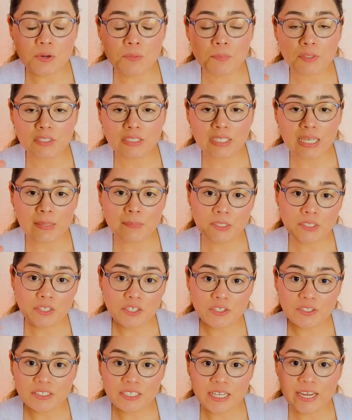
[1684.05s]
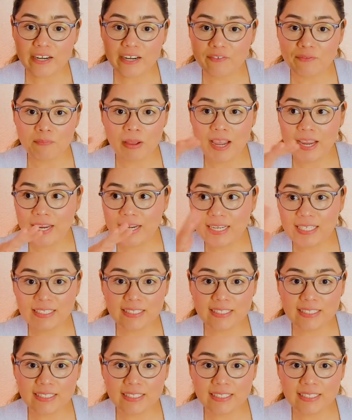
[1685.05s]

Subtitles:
your state of mind.